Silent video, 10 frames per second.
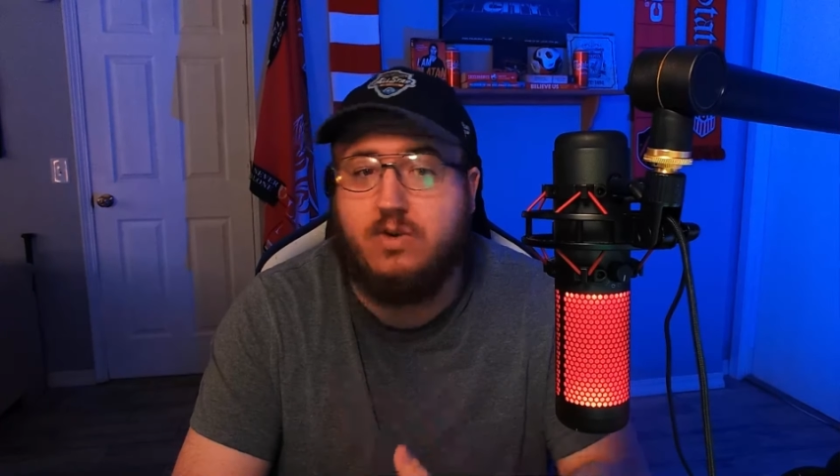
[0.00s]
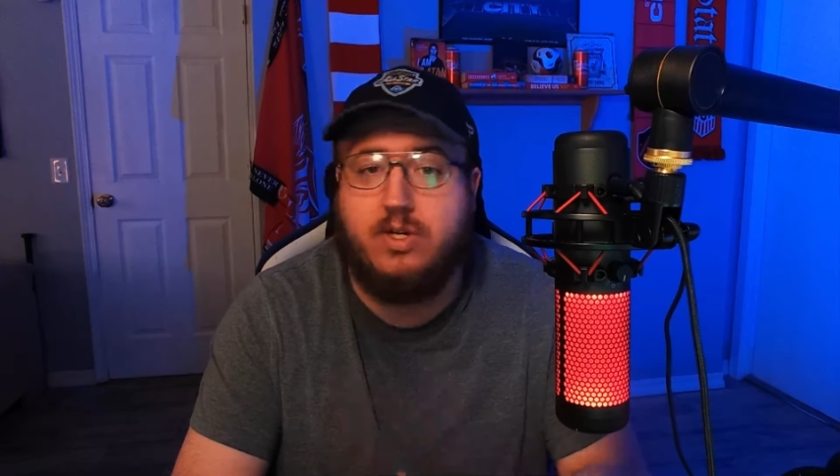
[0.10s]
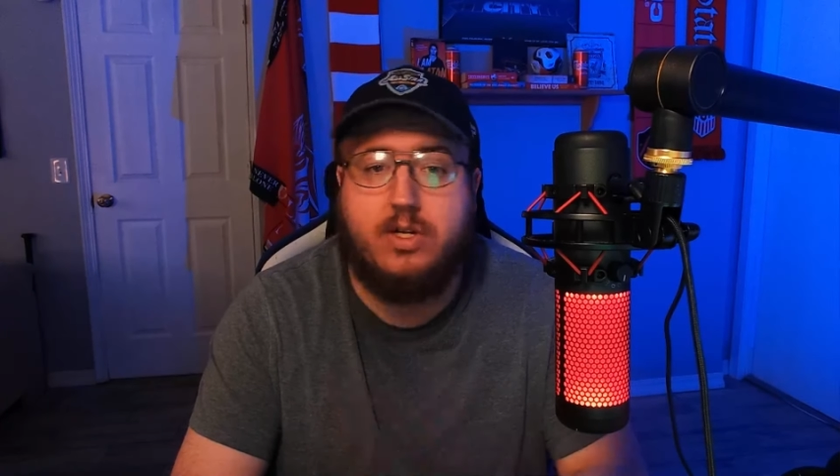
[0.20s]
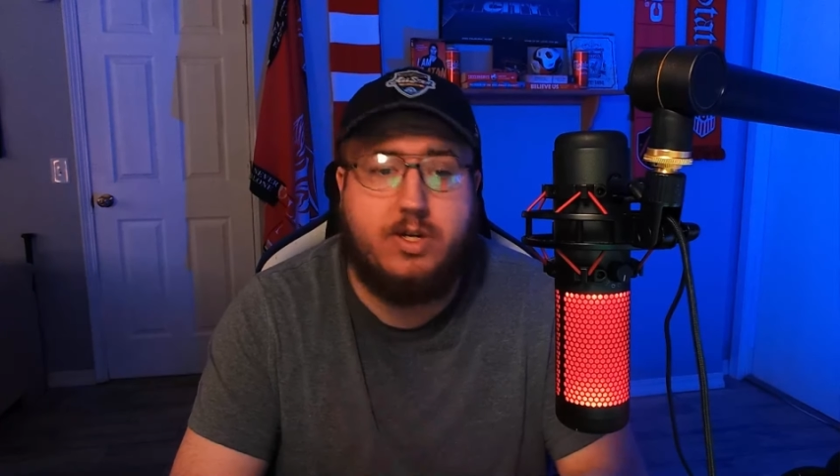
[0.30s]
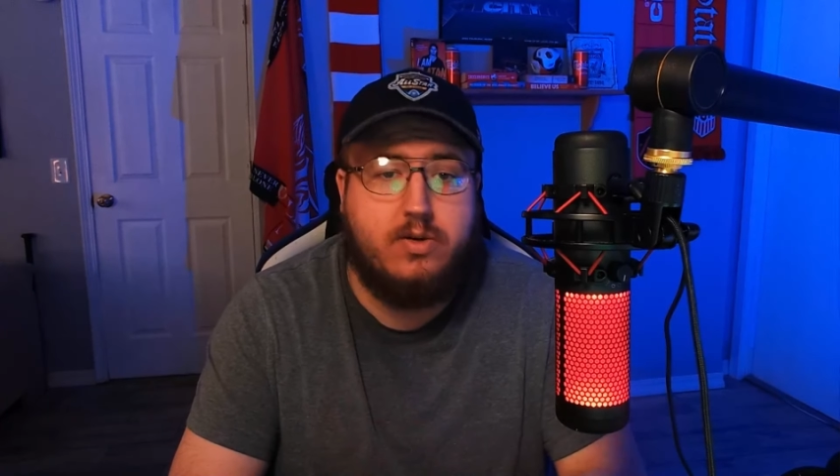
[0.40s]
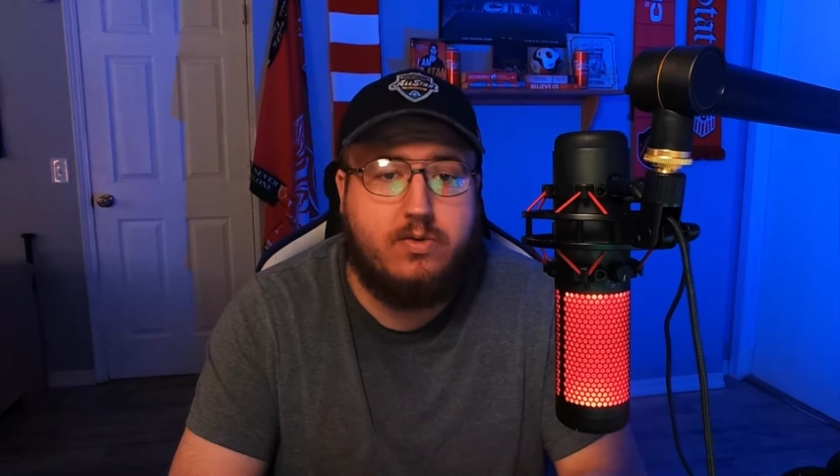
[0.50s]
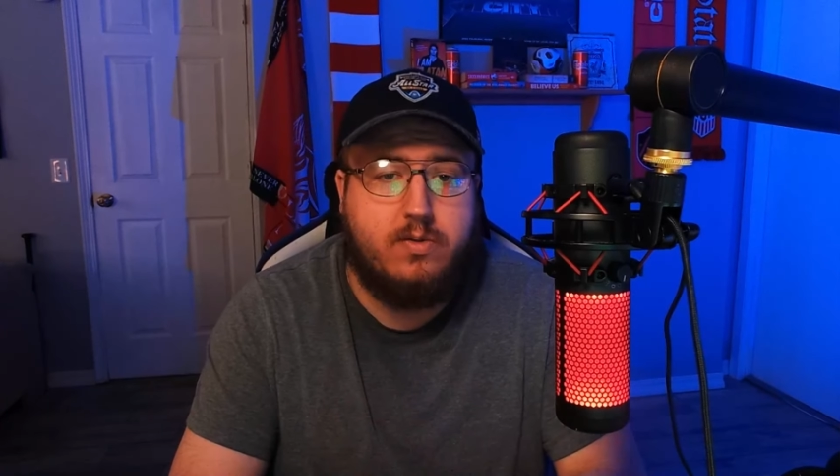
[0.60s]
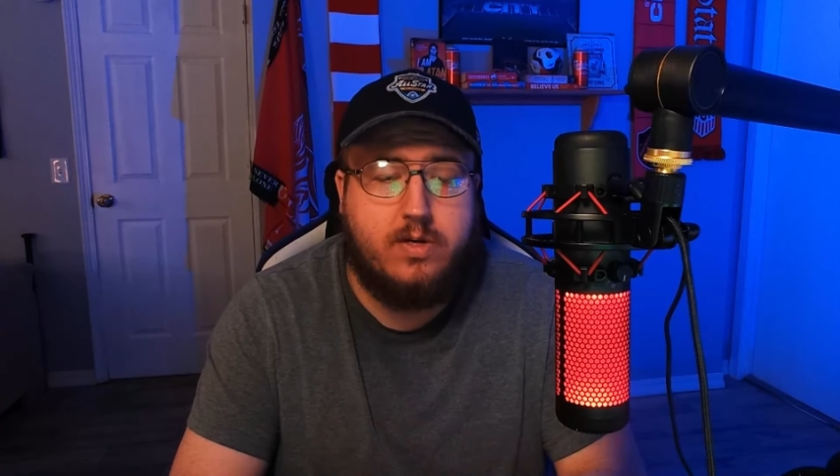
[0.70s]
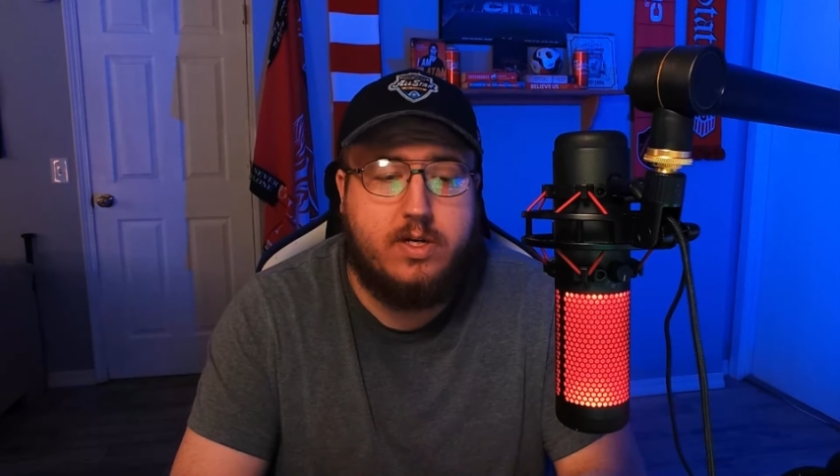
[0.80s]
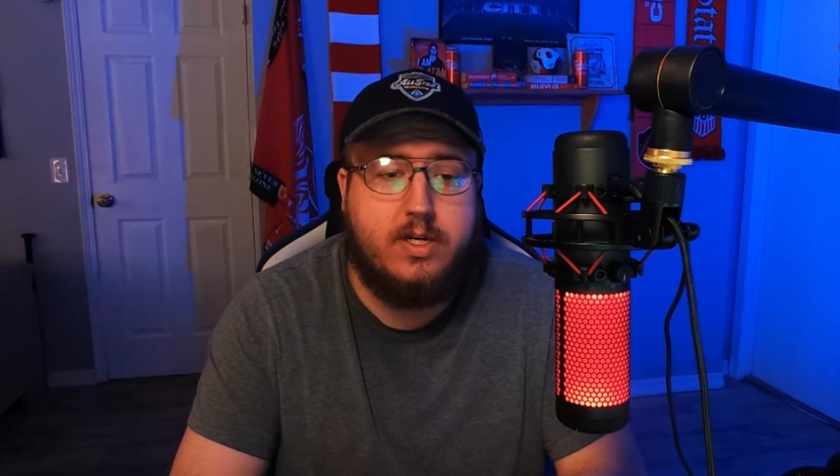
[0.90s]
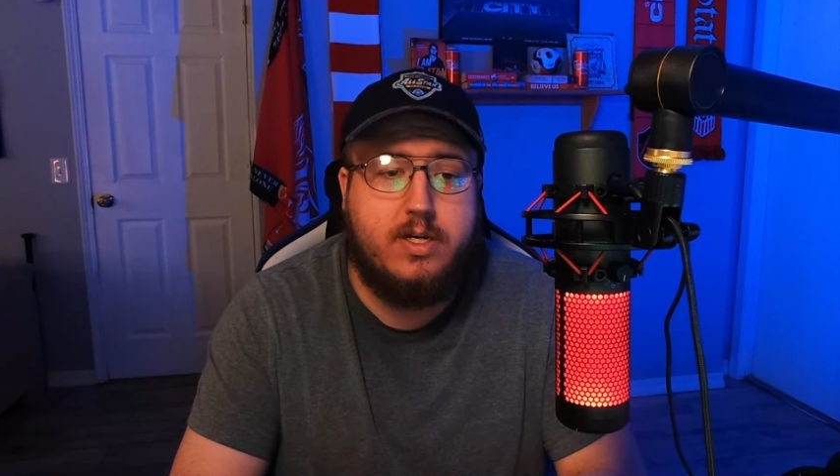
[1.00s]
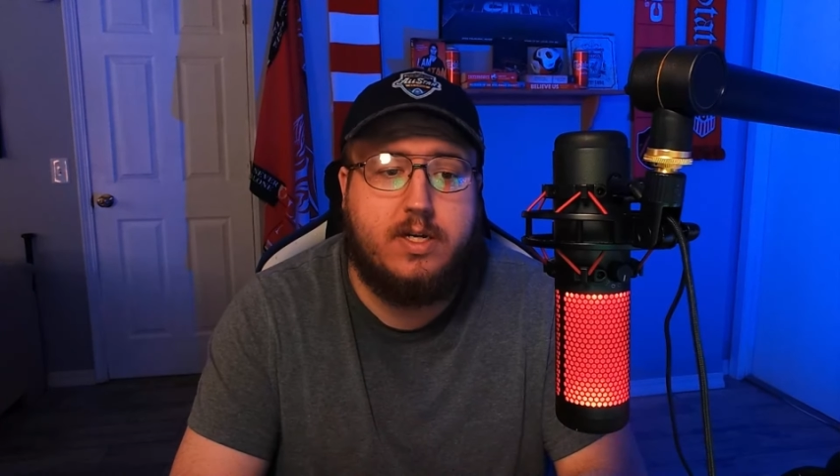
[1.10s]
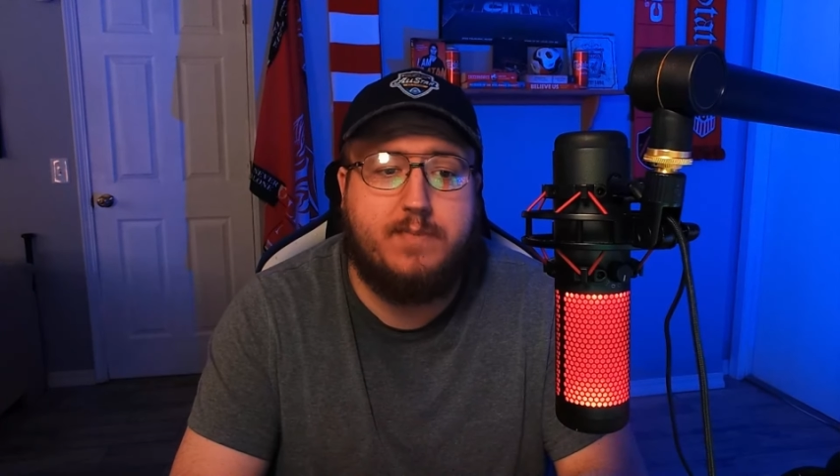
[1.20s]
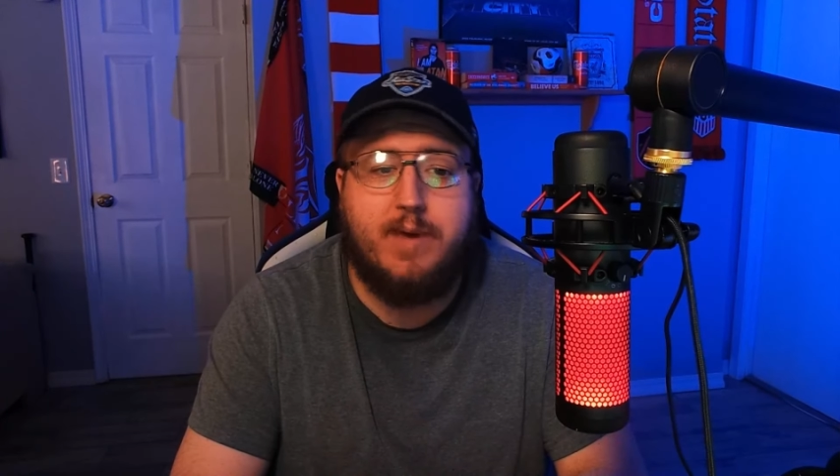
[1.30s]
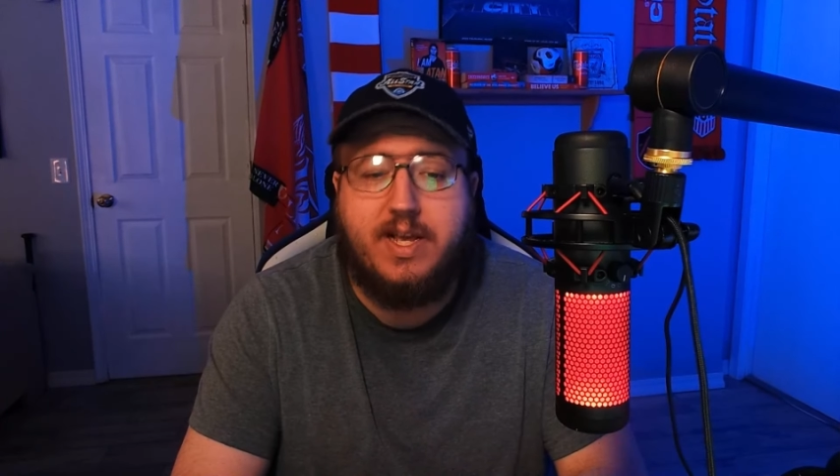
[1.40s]
to do is
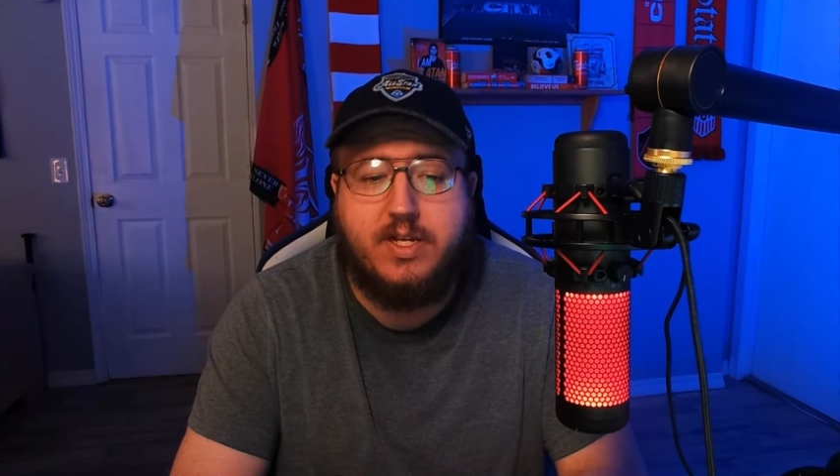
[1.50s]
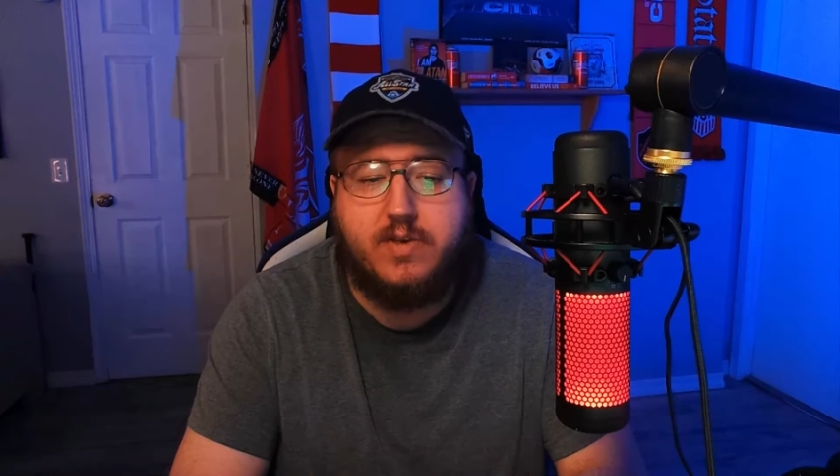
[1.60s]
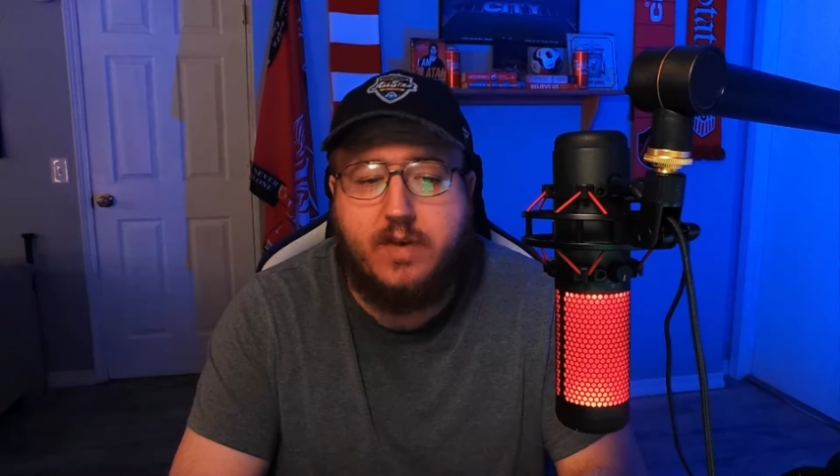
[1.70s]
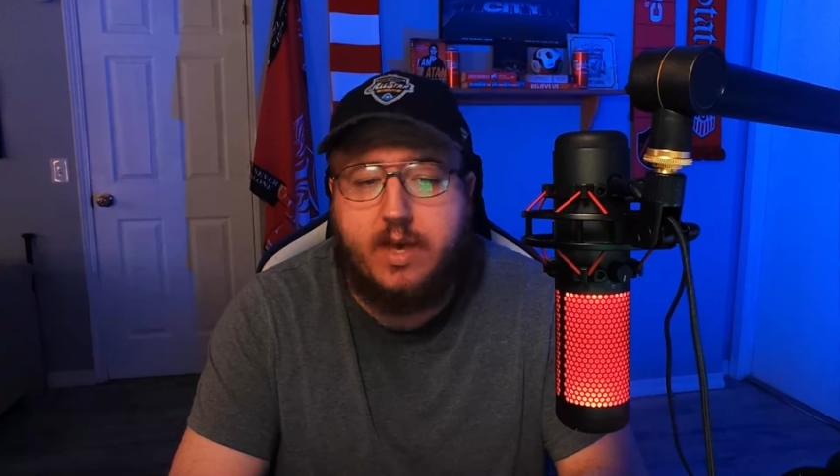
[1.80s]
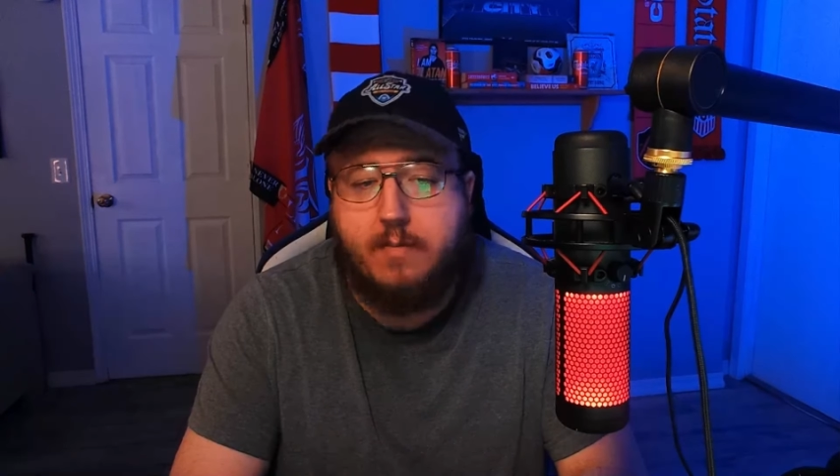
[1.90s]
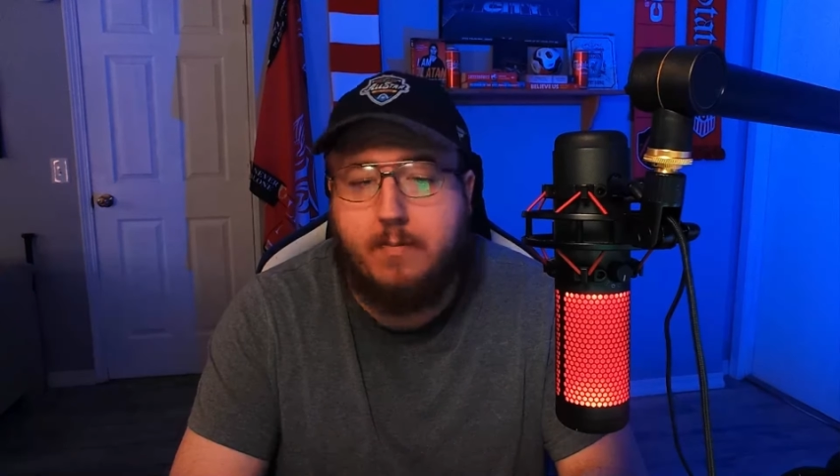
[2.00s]
basically